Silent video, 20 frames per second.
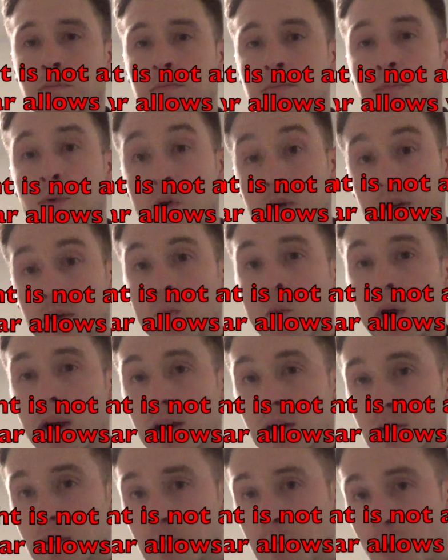putting weight
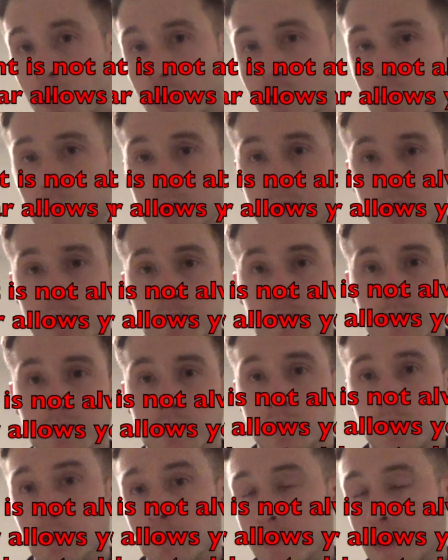on the bar when it comes
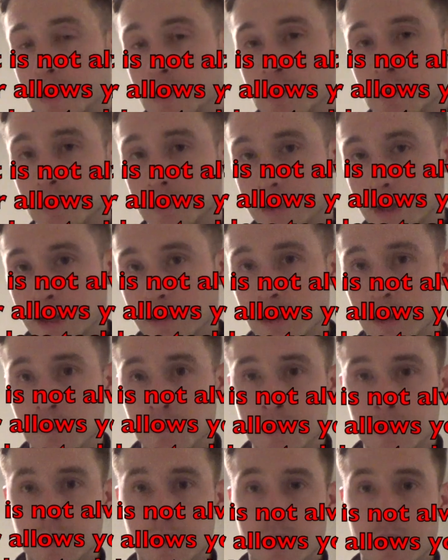to conventional
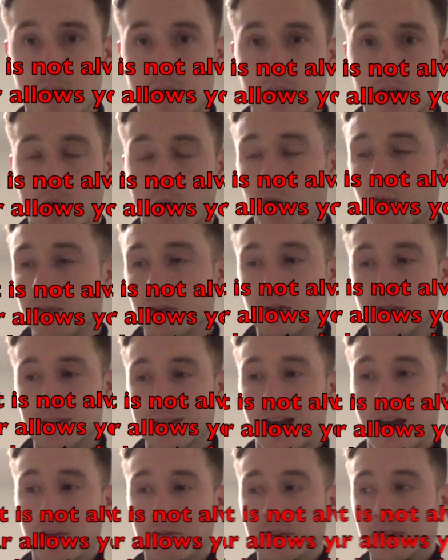deadlifts, or if you just
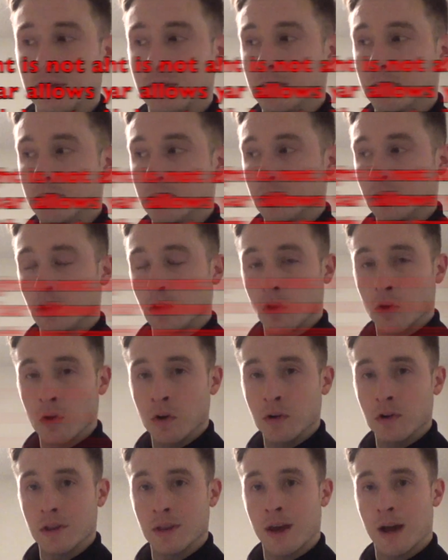haven't
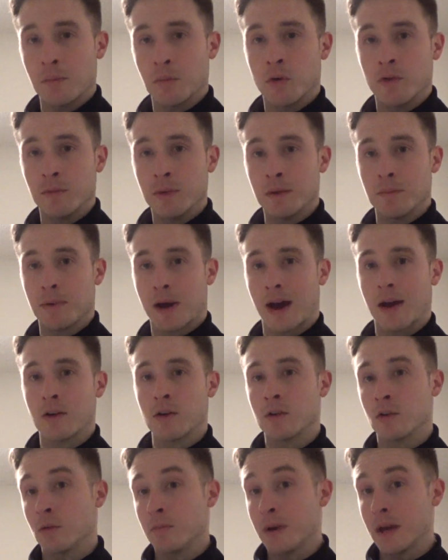learned that movement
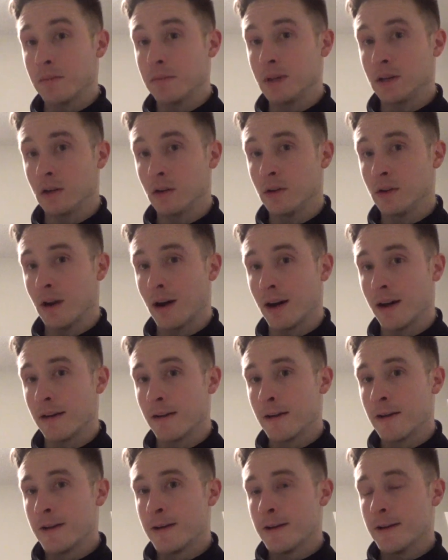pattern, or maybe you're not
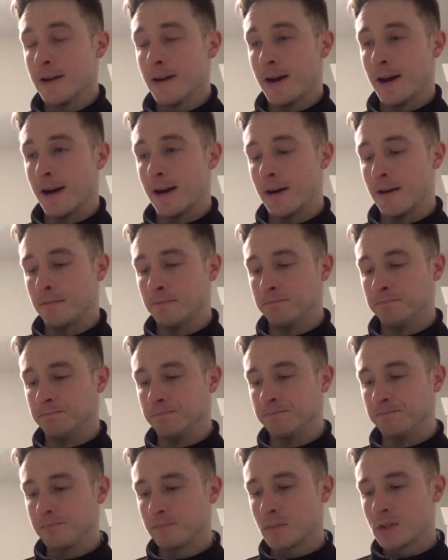
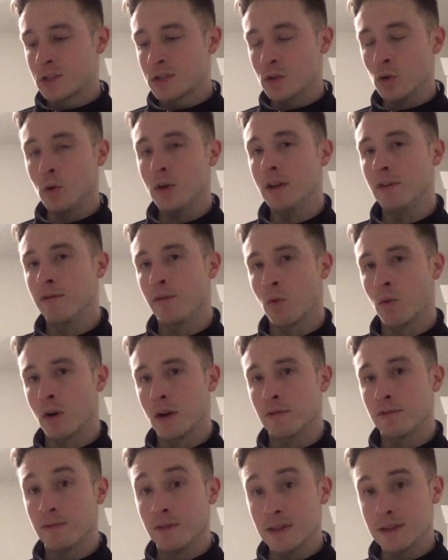suited for
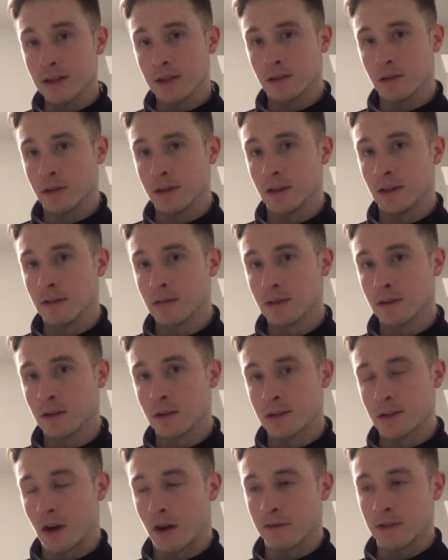it physically,
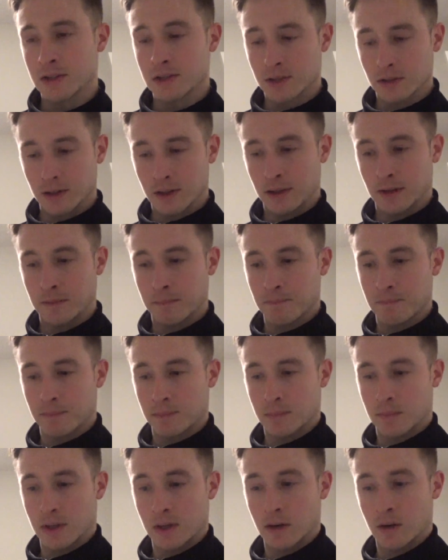because obviously
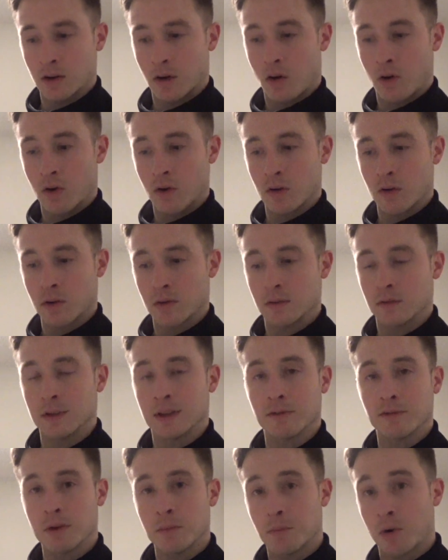there are
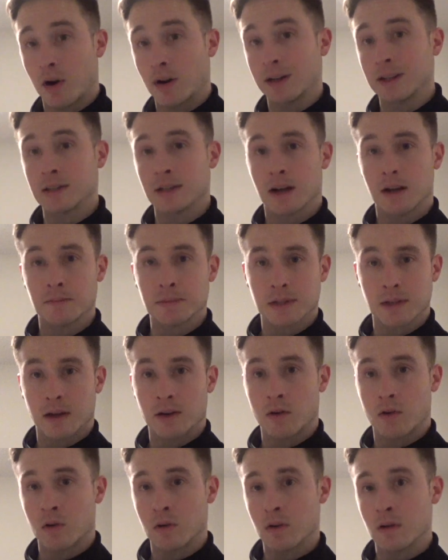different body types that
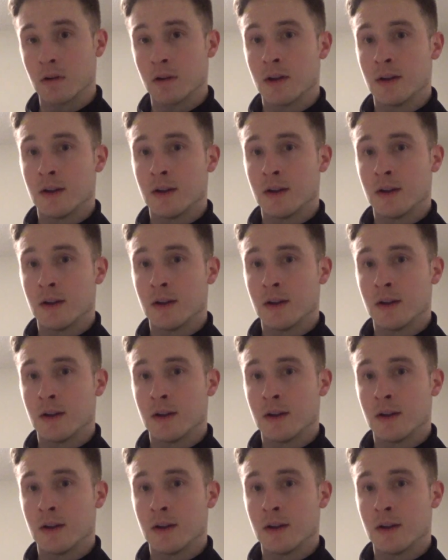are